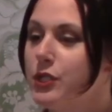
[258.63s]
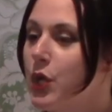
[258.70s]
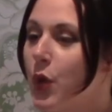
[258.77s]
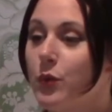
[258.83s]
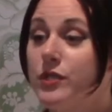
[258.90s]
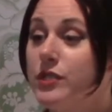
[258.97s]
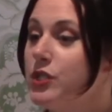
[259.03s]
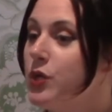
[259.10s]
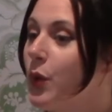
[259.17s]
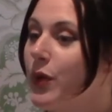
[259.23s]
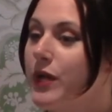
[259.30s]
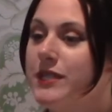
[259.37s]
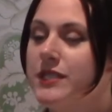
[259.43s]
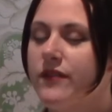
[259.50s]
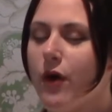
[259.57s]
something
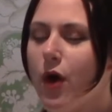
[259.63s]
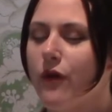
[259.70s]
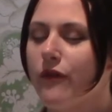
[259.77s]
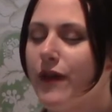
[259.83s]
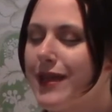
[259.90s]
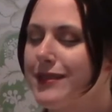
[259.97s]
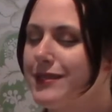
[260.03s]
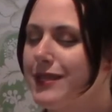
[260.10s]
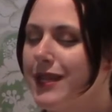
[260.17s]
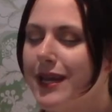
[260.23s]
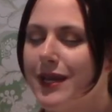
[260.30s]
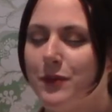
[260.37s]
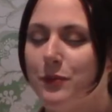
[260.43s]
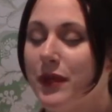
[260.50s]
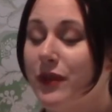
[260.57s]
that you
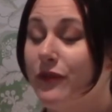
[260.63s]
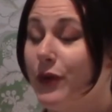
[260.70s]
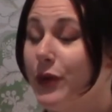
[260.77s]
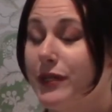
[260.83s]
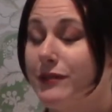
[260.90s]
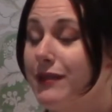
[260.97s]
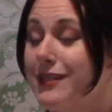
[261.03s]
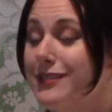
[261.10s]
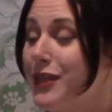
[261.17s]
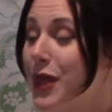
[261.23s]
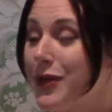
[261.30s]
can play